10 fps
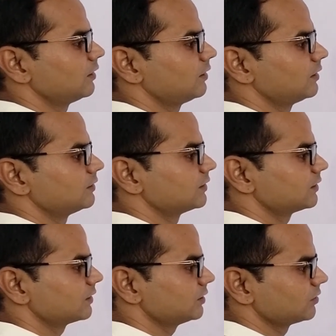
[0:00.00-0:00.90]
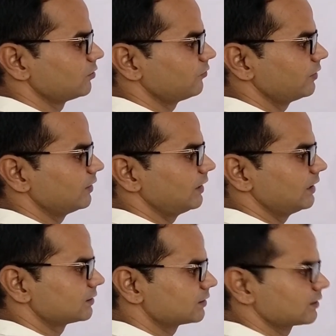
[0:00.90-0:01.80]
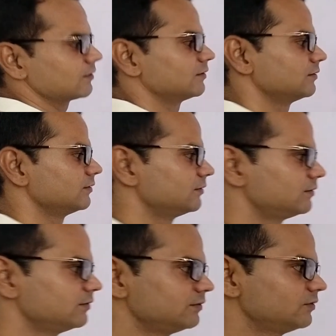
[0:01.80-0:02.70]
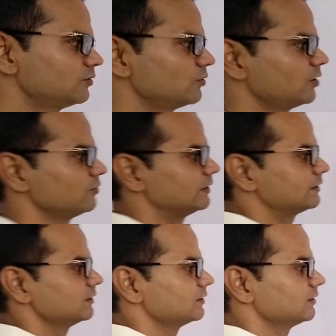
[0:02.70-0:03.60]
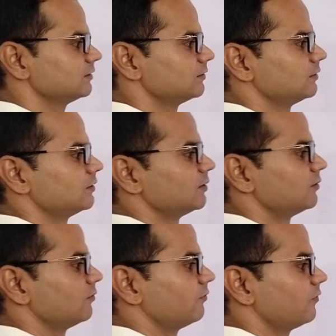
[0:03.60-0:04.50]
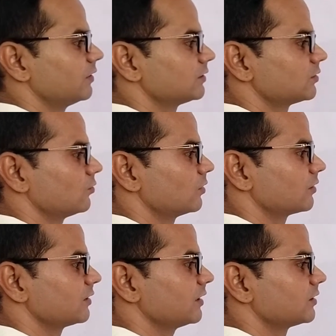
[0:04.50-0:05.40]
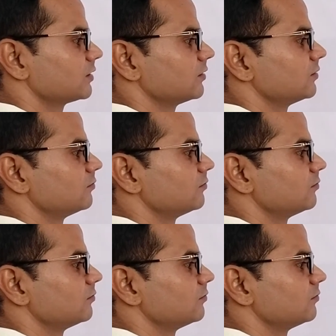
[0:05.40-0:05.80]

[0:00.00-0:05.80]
concentration of ester. So now this is a first order reaction.